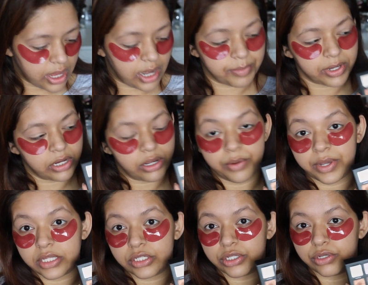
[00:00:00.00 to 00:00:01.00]
And I'm going to go
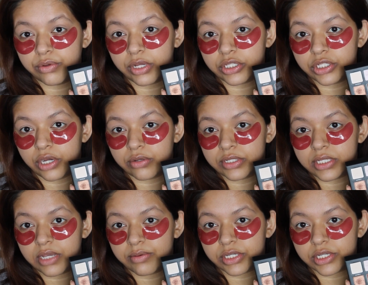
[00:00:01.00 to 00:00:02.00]
into
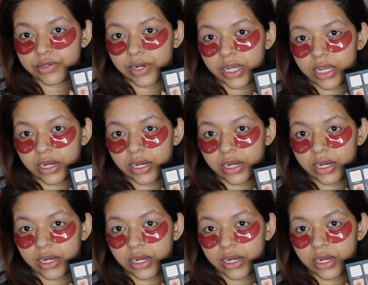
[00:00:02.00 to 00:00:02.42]
Toasty, which is right